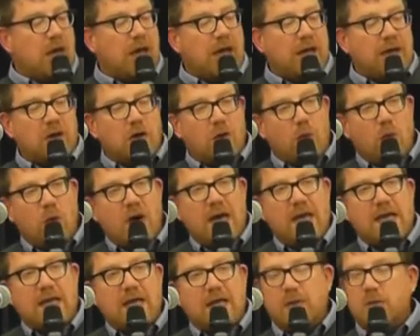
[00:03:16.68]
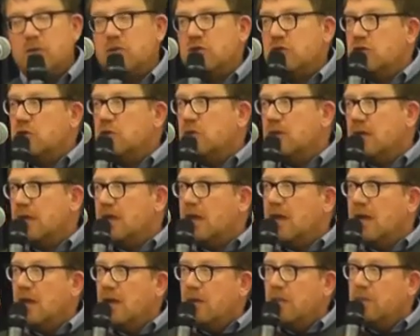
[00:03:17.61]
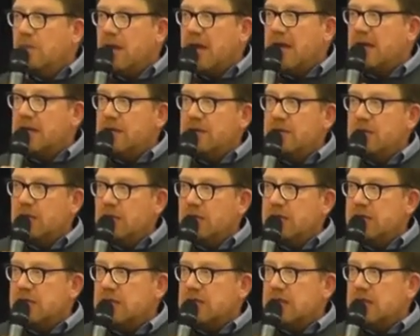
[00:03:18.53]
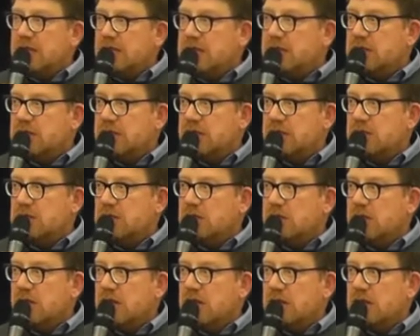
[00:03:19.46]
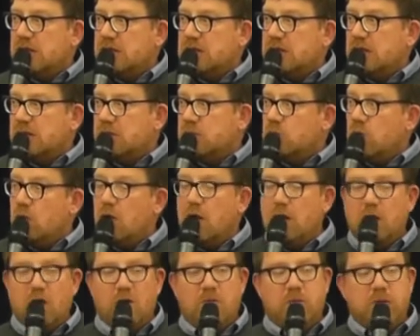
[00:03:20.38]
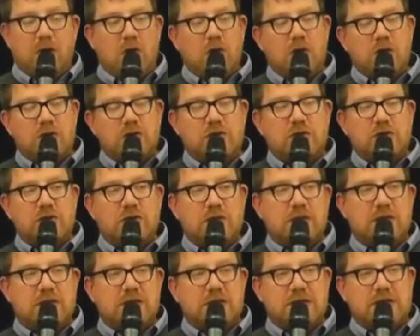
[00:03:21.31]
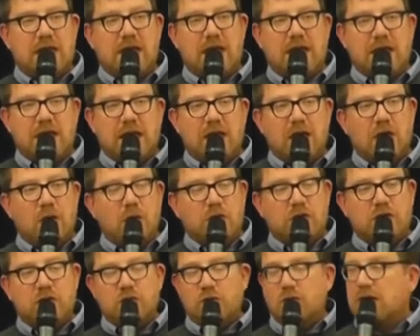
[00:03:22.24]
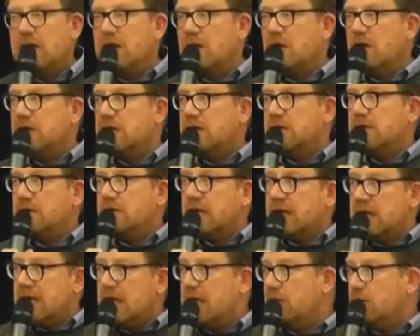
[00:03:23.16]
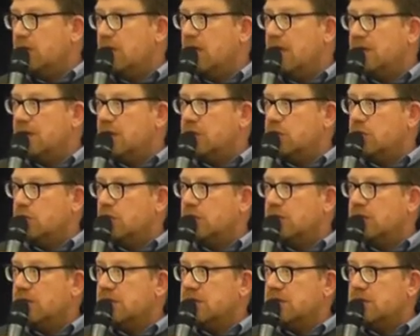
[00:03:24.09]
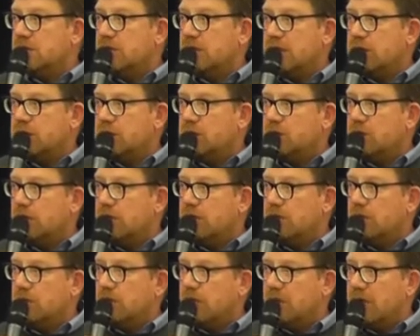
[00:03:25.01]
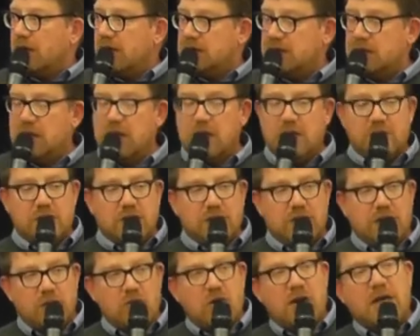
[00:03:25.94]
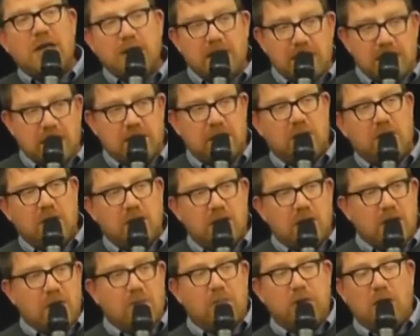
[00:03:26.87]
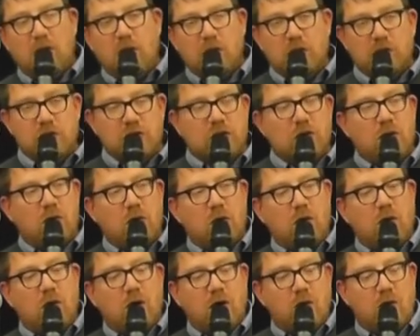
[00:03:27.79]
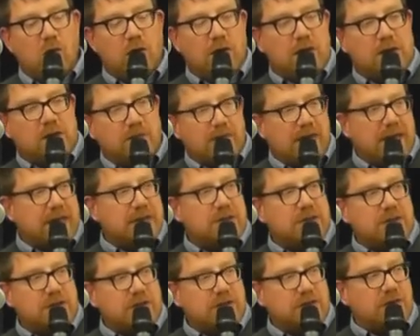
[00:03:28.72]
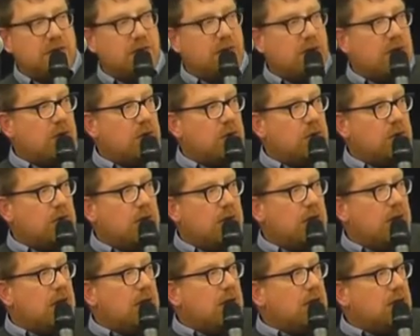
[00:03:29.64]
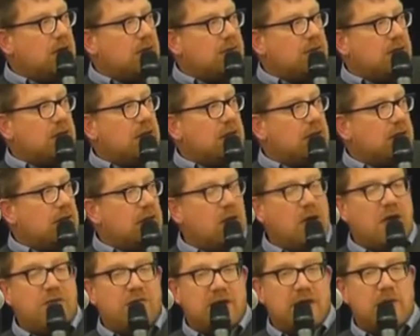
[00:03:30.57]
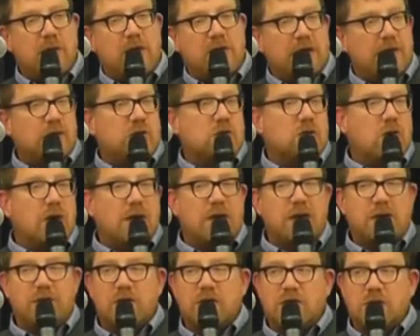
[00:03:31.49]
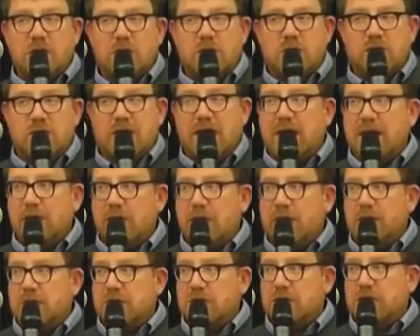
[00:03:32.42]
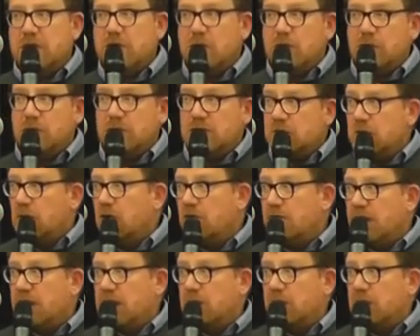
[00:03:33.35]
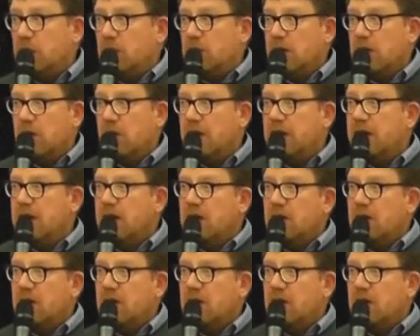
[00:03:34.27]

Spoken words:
And in a way, he was doing, back in the 1980s, it seems, what a lot of bloggers are doing today, which is realising that they cannot get their stories into mainstream press. So they're running little blogs or little magazines of their own. And I think, if anyone here has got any of this old Scallywag material that's not available online,